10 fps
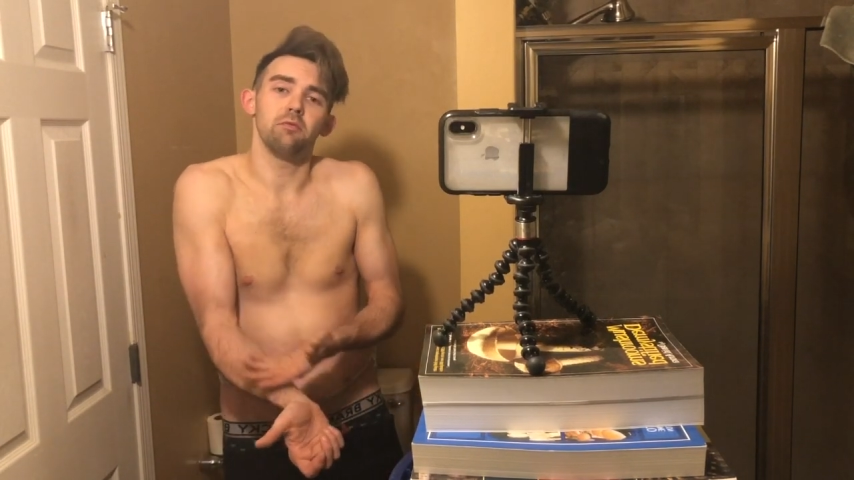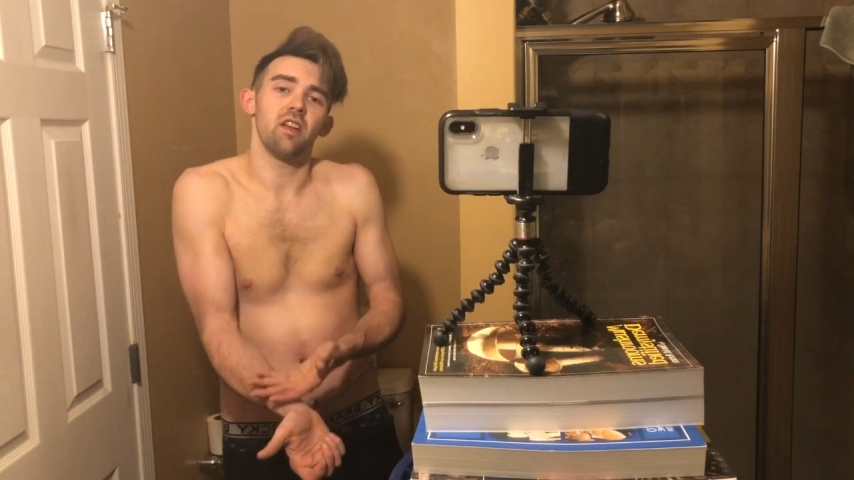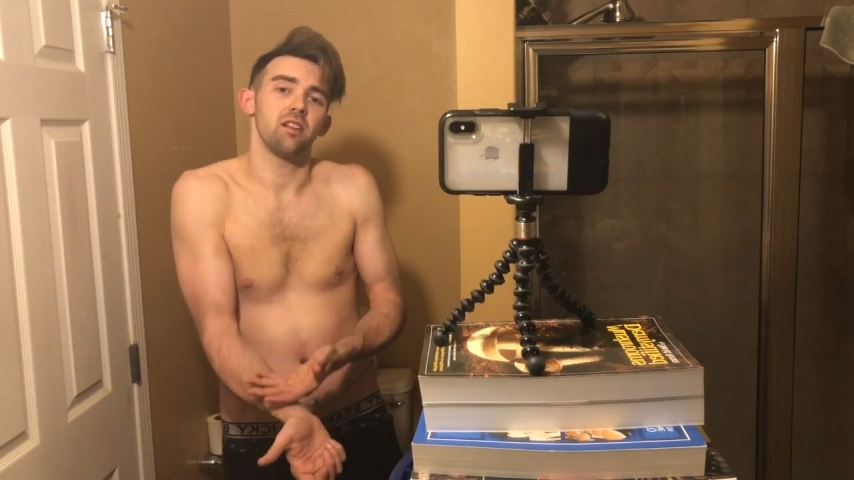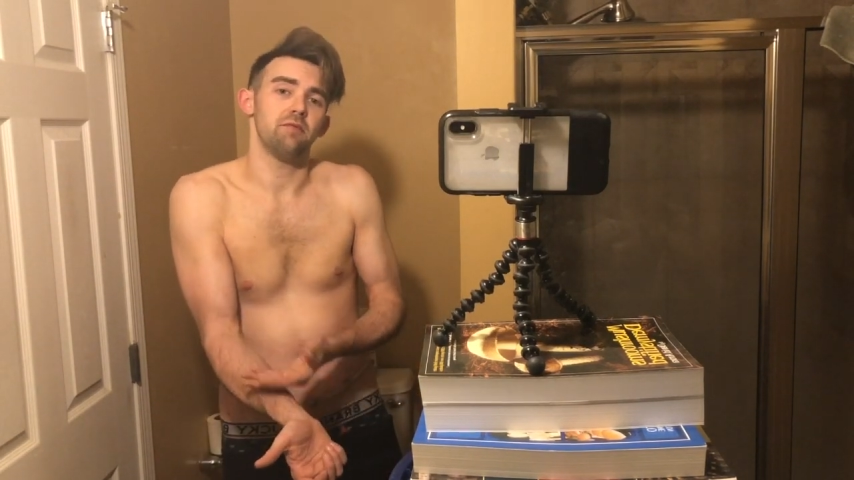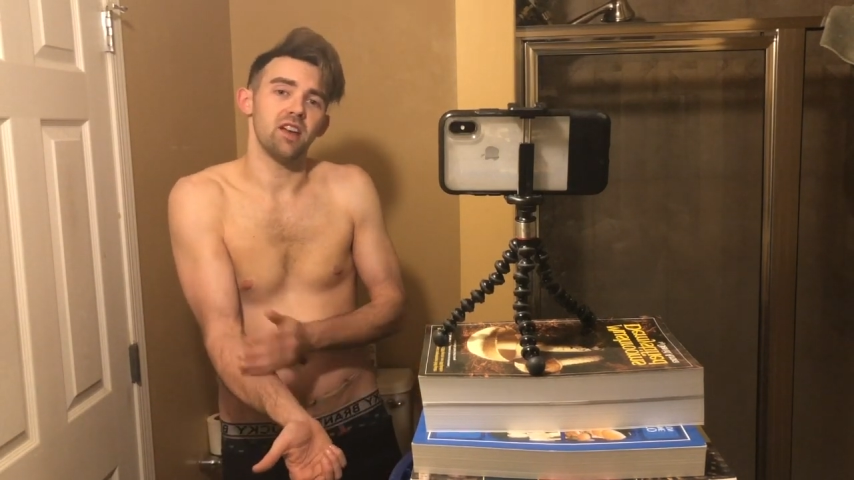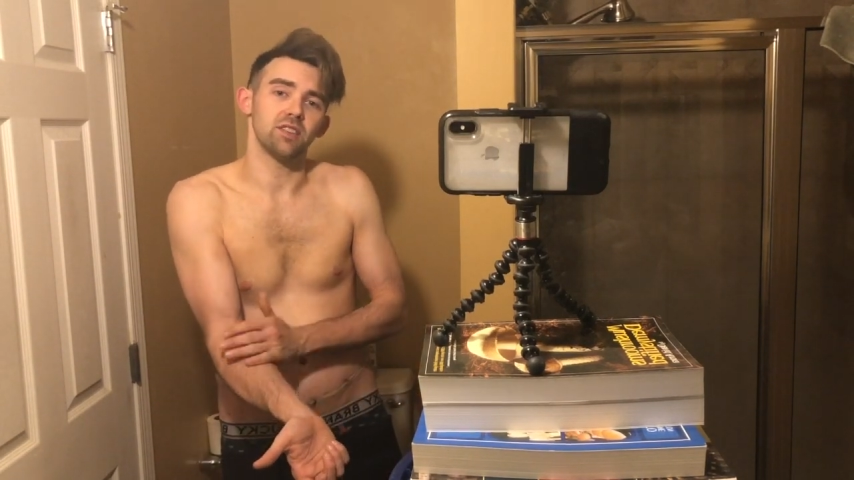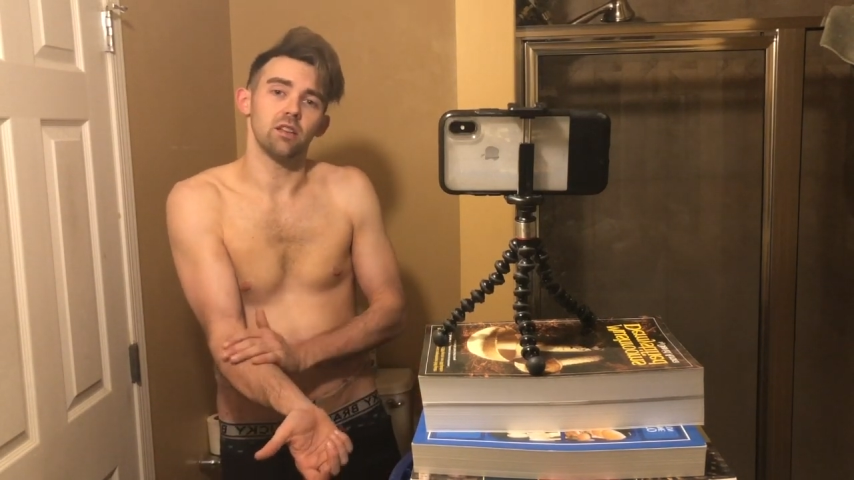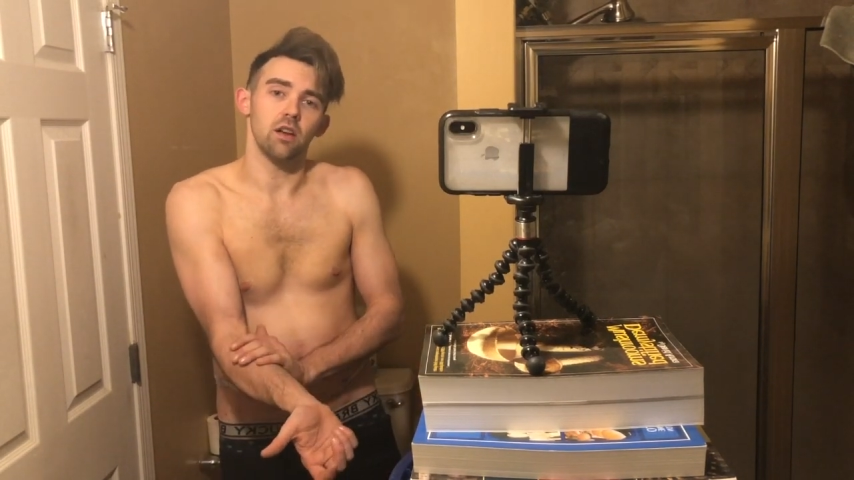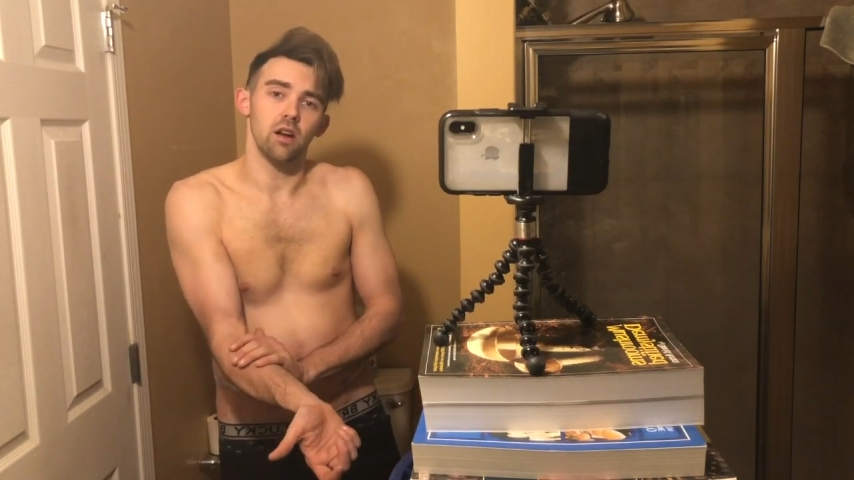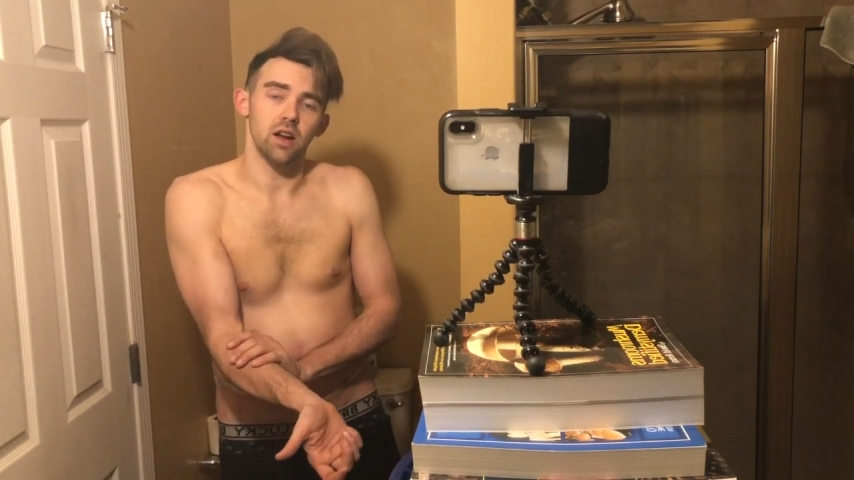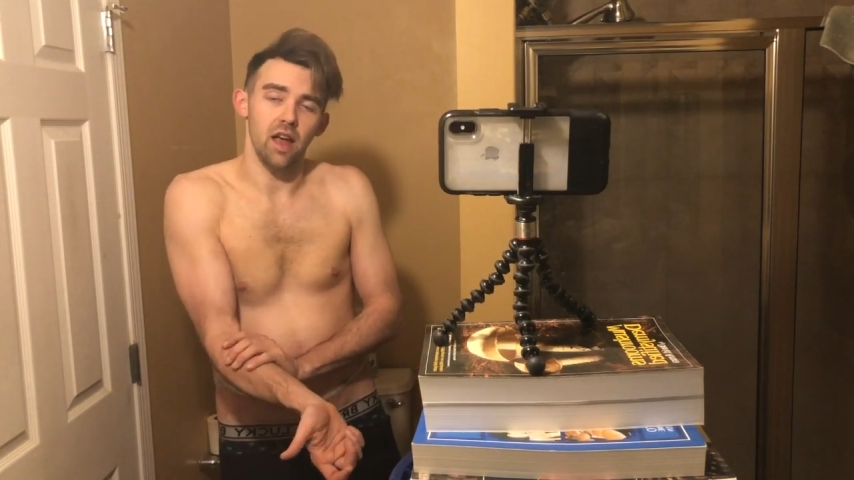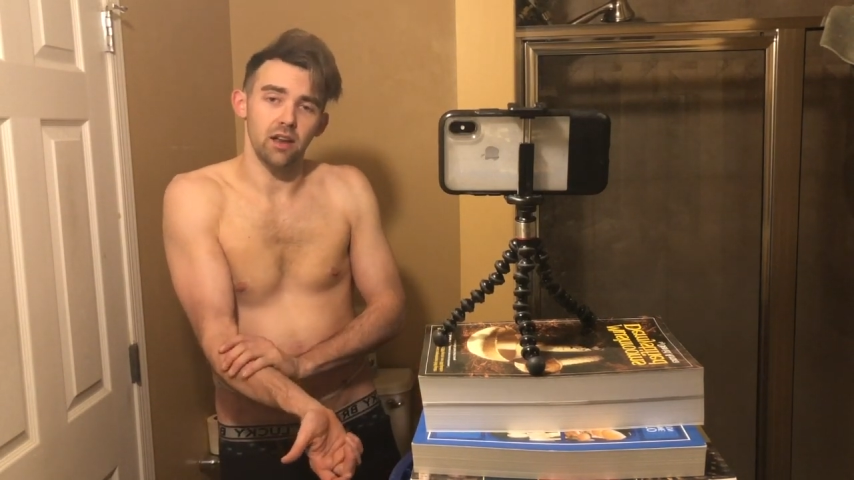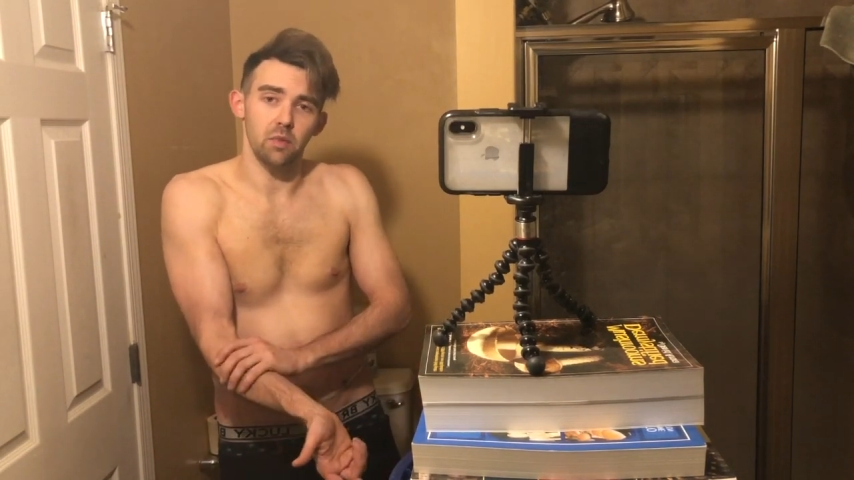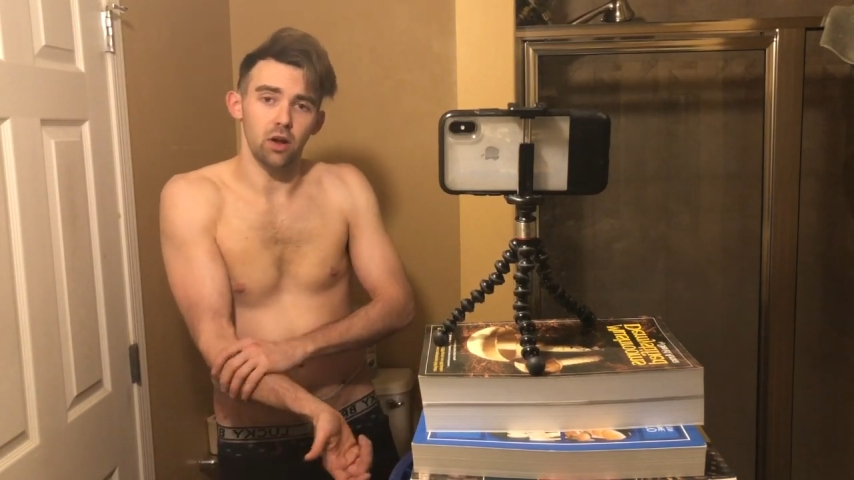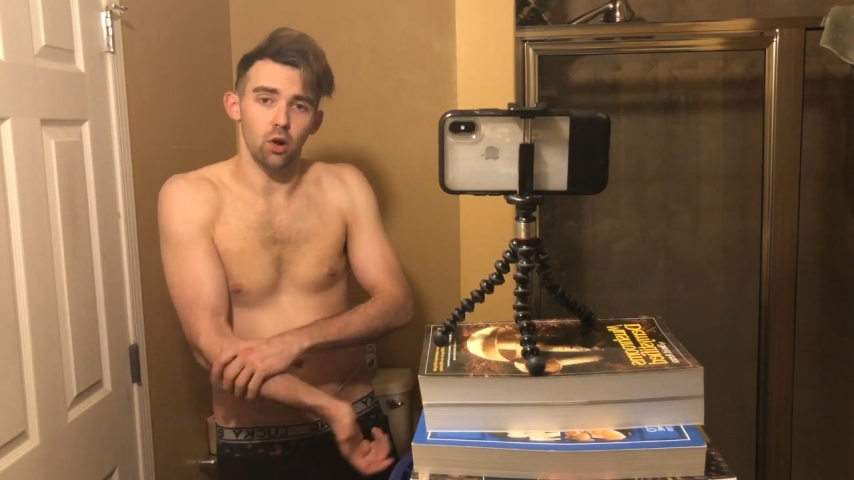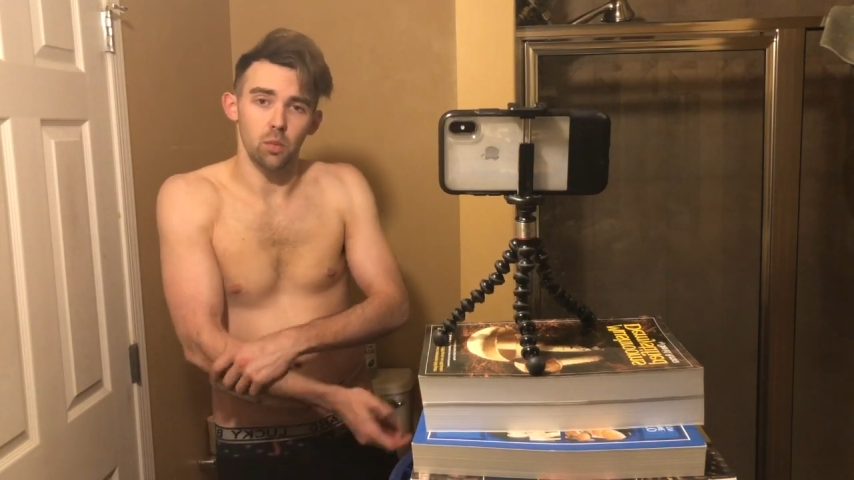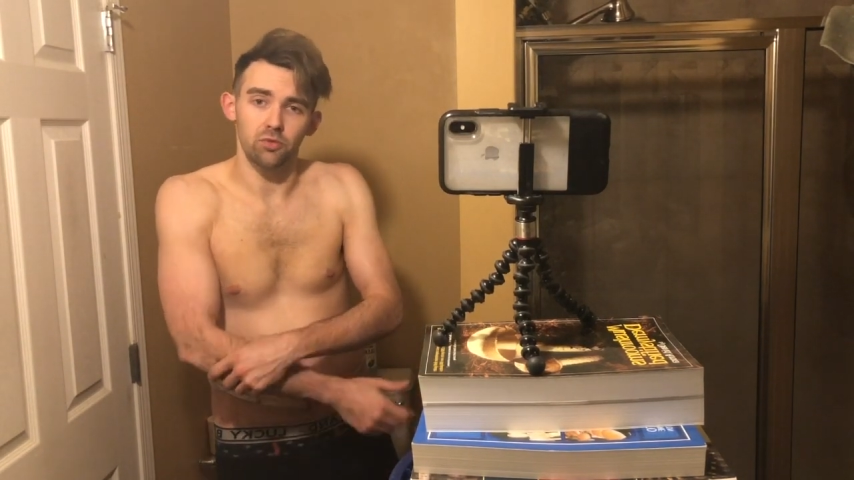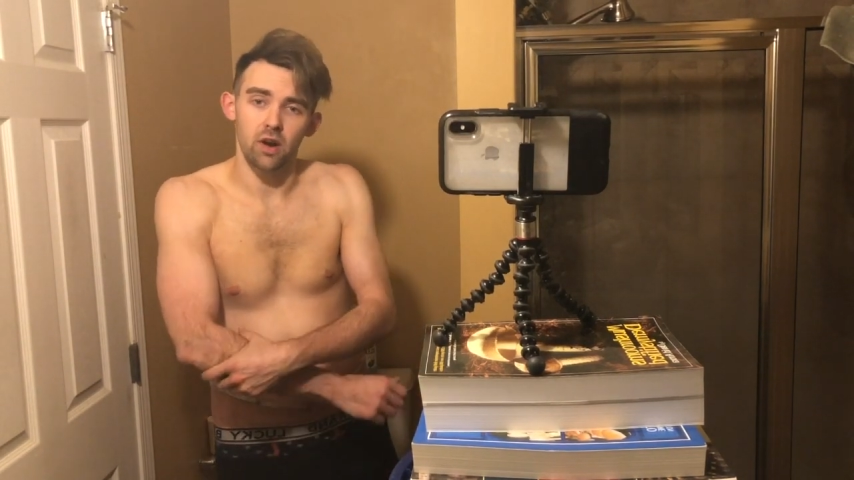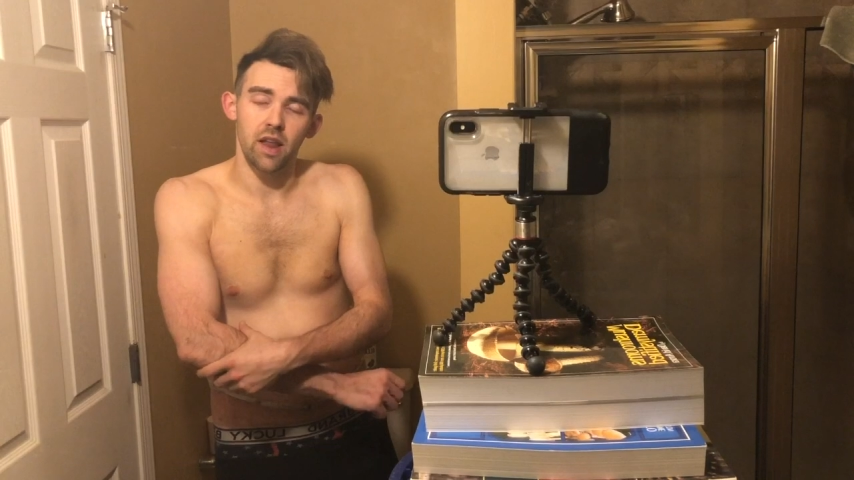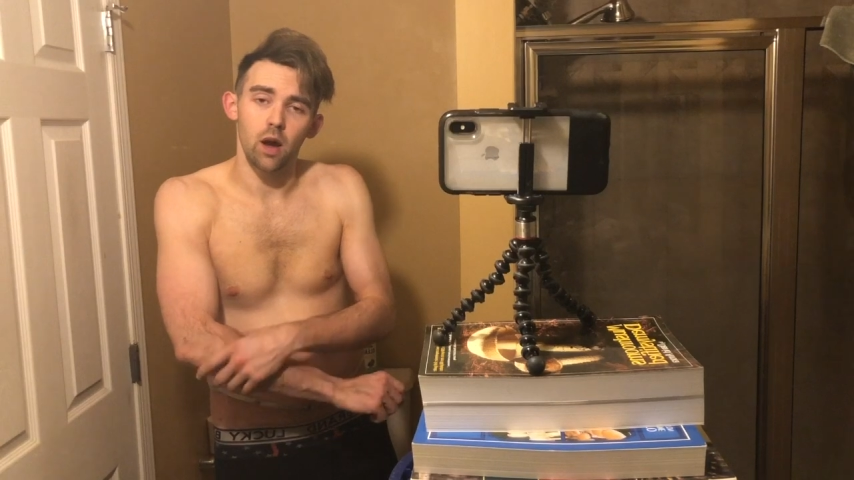vascularity out of my arms
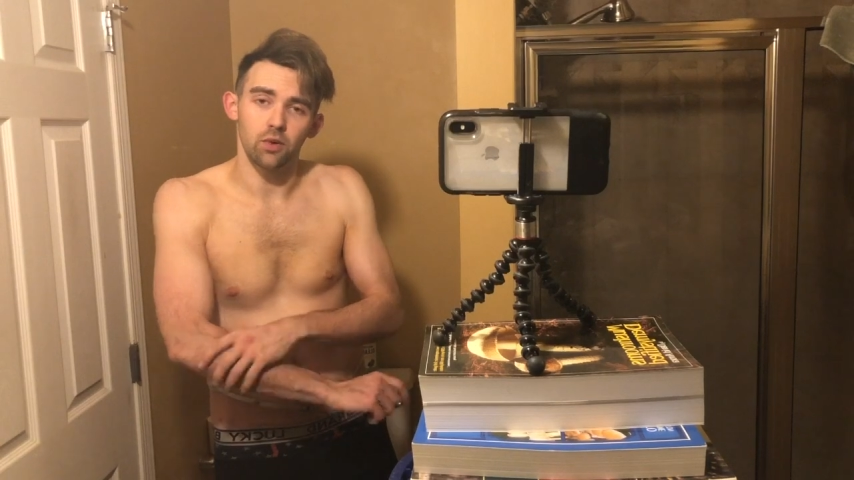right now,